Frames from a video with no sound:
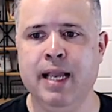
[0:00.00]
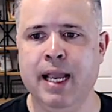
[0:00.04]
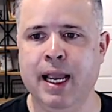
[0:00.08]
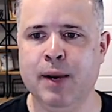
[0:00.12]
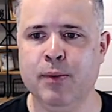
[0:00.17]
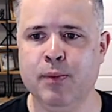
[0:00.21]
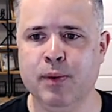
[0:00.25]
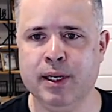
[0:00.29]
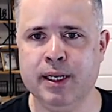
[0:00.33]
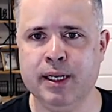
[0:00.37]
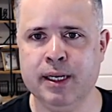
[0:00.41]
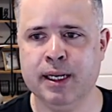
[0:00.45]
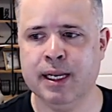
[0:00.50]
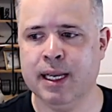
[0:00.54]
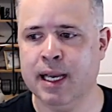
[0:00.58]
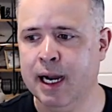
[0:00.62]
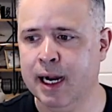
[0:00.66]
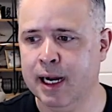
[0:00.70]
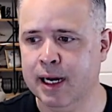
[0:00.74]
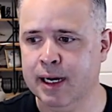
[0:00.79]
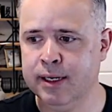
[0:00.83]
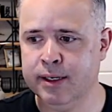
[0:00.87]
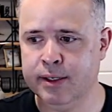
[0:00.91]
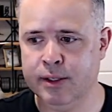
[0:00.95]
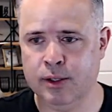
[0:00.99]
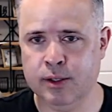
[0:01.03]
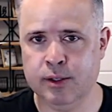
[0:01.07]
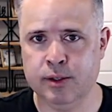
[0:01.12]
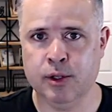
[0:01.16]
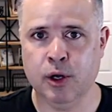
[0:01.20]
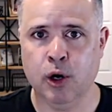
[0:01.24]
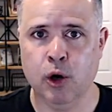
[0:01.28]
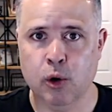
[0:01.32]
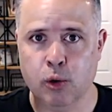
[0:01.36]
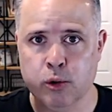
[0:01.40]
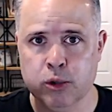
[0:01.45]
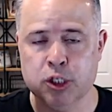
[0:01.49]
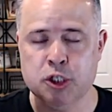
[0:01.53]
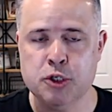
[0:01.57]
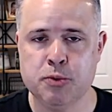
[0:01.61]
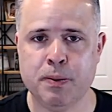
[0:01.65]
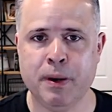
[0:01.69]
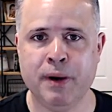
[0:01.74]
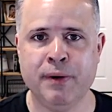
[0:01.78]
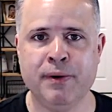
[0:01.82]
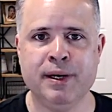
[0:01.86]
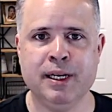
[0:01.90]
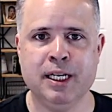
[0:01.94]
And when God, the Holy
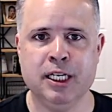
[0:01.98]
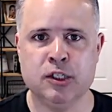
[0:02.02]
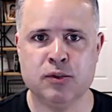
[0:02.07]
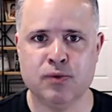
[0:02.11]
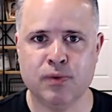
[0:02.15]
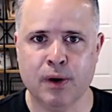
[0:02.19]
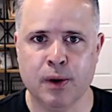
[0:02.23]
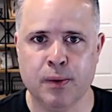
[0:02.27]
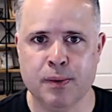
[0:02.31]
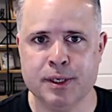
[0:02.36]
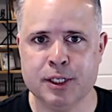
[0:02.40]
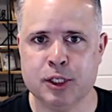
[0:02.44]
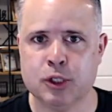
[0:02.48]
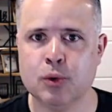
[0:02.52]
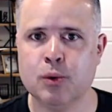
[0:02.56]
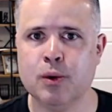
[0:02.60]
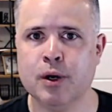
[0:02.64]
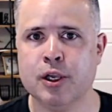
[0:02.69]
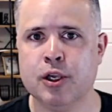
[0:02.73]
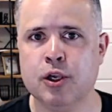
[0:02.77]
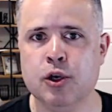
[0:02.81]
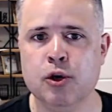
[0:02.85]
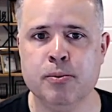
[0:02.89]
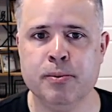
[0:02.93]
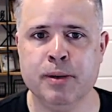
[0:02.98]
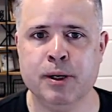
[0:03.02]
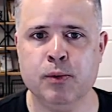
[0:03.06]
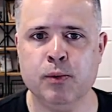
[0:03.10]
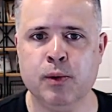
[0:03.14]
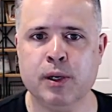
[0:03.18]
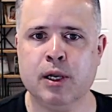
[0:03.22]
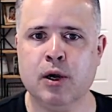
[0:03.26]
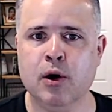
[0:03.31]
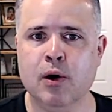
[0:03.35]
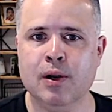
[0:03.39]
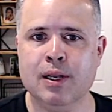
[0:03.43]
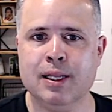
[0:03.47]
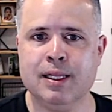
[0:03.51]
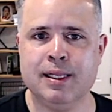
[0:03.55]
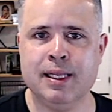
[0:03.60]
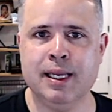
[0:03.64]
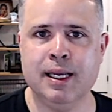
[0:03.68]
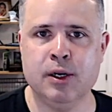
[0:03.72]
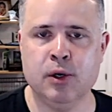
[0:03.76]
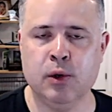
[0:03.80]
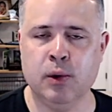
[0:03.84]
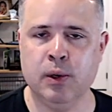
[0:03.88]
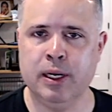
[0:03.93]
Spirit, is flowing through a human, we call it
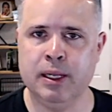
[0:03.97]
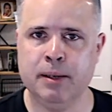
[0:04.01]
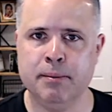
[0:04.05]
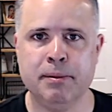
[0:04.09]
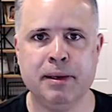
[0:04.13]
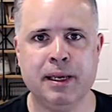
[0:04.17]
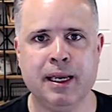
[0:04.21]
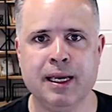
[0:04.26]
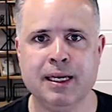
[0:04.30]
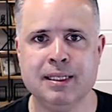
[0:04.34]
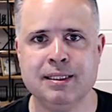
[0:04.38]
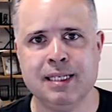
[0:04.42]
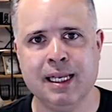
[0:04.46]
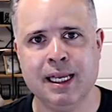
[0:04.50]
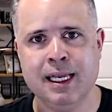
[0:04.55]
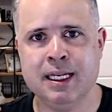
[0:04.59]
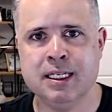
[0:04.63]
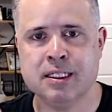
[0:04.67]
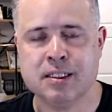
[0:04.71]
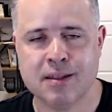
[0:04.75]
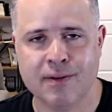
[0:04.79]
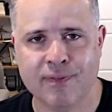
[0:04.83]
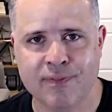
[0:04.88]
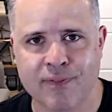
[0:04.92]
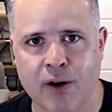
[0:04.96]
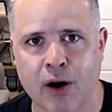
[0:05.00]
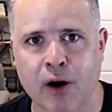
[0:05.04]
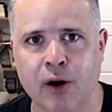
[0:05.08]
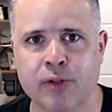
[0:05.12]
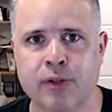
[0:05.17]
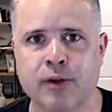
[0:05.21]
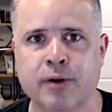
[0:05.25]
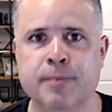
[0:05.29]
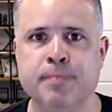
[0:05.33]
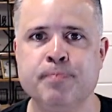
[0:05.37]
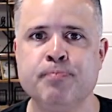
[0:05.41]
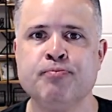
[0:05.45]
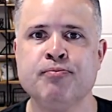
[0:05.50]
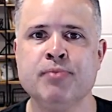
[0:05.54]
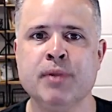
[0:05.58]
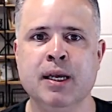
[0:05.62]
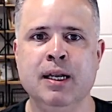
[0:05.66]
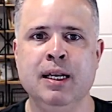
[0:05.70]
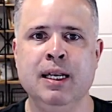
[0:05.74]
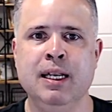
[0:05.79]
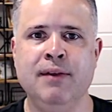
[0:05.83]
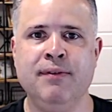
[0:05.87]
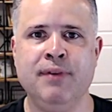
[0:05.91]
the anointing, because it is the Father
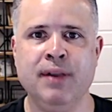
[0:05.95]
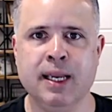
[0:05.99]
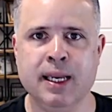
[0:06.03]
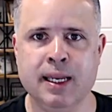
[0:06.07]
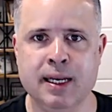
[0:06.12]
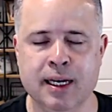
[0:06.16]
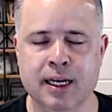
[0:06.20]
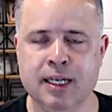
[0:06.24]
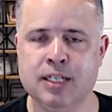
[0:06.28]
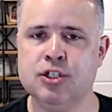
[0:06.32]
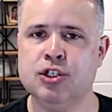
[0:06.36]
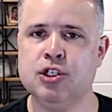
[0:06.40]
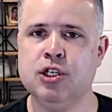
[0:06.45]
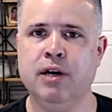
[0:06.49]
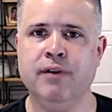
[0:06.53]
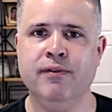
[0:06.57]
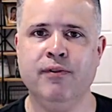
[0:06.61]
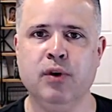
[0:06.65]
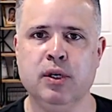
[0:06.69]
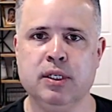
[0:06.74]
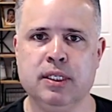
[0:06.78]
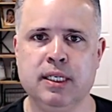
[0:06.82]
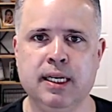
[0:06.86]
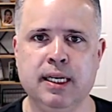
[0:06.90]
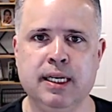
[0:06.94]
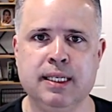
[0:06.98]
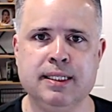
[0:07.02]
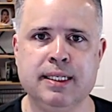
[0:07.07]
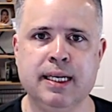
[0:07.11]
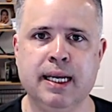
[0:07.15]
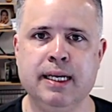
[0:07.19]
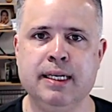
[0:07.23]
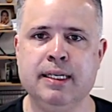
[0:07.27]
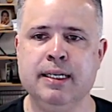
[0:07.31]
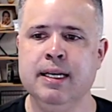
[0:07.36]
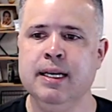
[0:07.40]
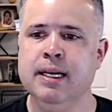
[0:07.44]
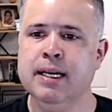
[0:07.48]
living in us, John 14 and 10,